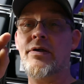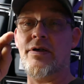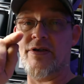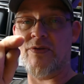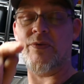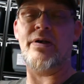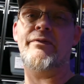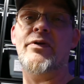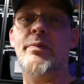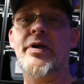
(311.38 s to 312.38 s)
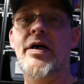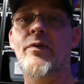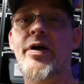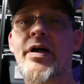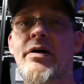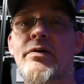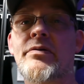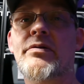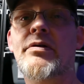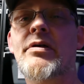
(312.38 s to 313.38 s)
is the one I'm filming on right now,
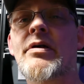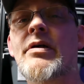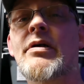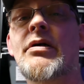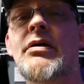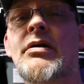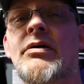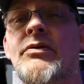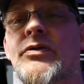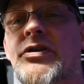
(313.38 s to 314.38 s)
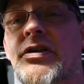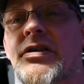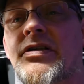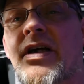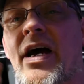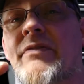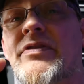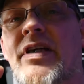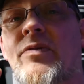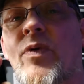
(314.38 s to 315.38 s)
which is the
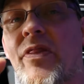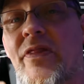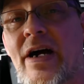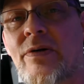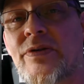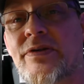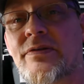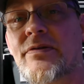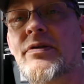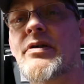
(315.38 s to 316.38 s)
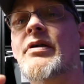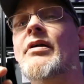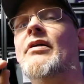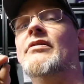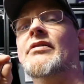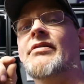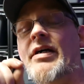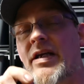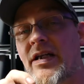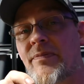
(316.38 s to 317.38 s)
FZ1000. It's a
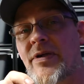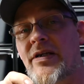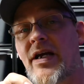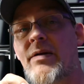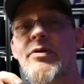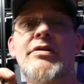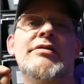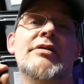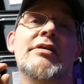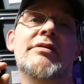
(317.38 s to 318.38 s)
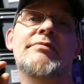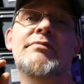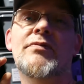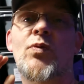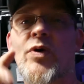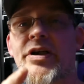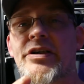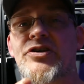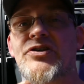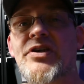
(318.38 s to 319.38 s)
1080p camera. It's a
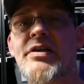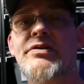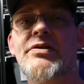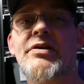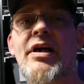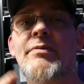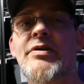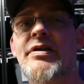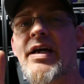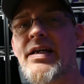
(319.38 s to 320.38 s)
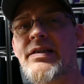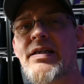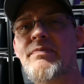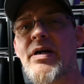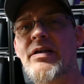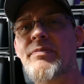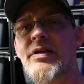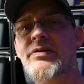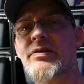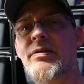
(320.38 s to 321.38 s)
1-inch sensor camera, 18
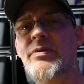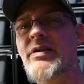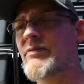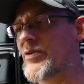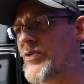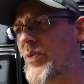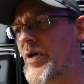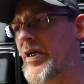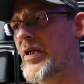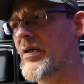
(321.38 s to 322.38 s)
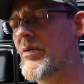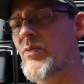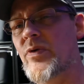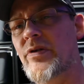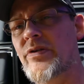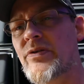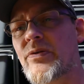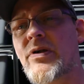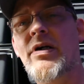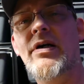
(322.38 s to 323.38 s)
megapixel I believe, or 20, one of the
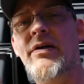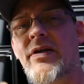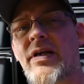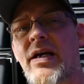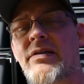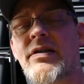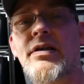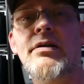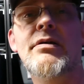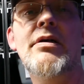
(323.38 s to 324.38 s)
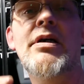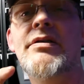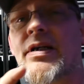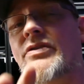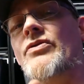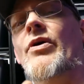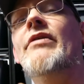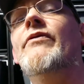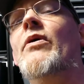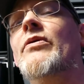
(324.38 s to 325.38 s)
two. I think 18. Takes
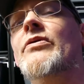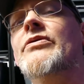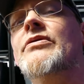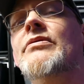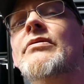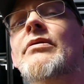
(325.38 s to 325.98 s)
great photos,